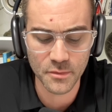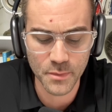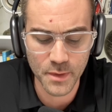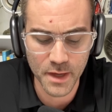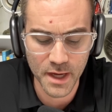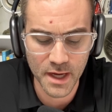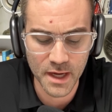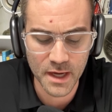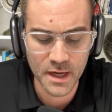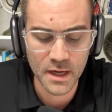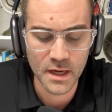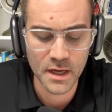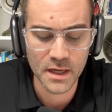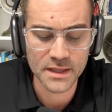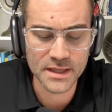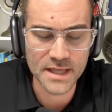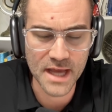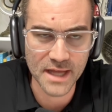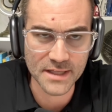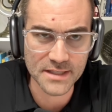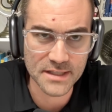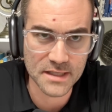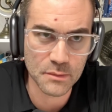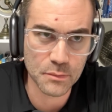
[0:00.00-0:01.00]
But
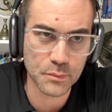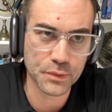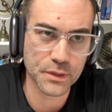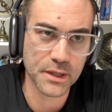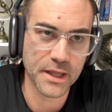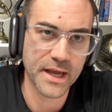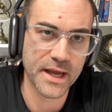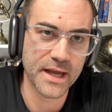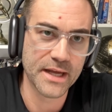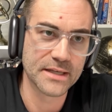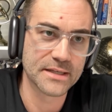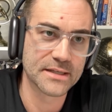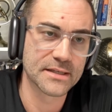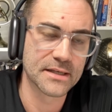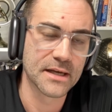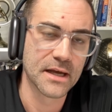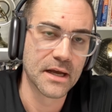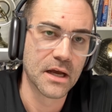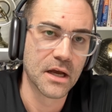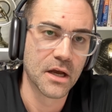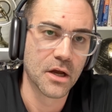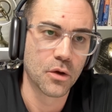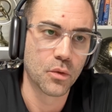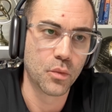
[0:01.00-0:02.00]
that's a place
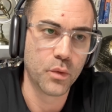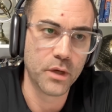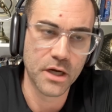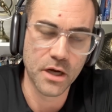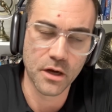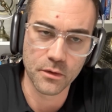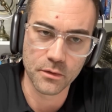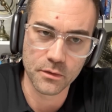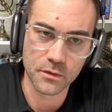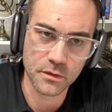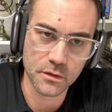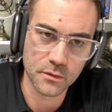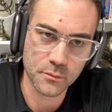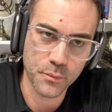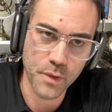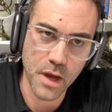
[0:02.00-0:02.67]
we don't